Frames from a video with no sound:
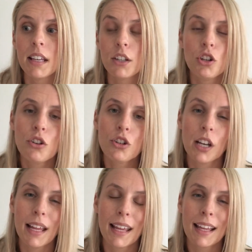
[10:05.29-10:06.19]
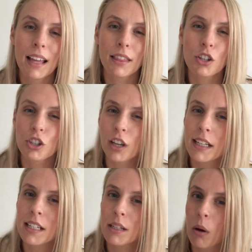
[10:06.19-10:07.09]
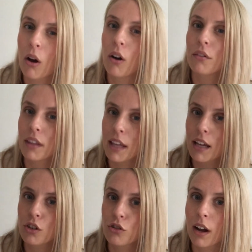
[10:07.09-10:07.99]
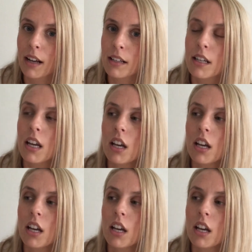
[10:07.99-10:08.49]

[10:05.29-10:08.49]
is usually the shaded part of the extract.